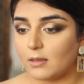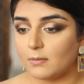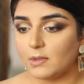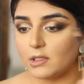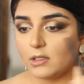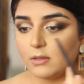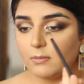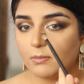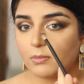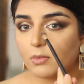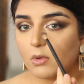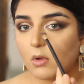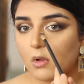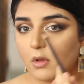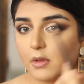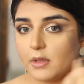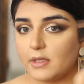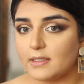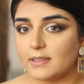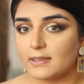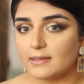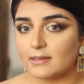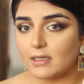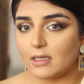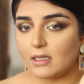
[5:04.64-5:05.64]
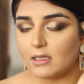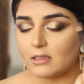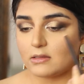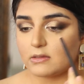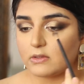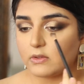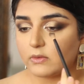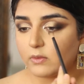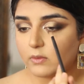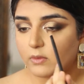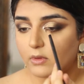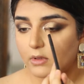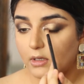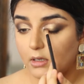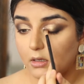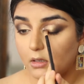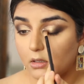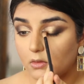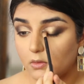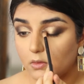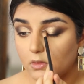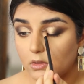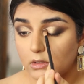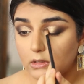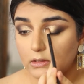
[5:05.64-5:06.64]
I'm going to pull this into the
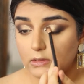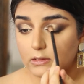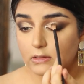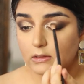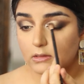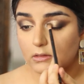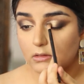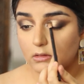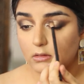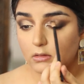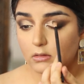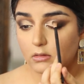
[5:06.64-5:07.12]
cut crease.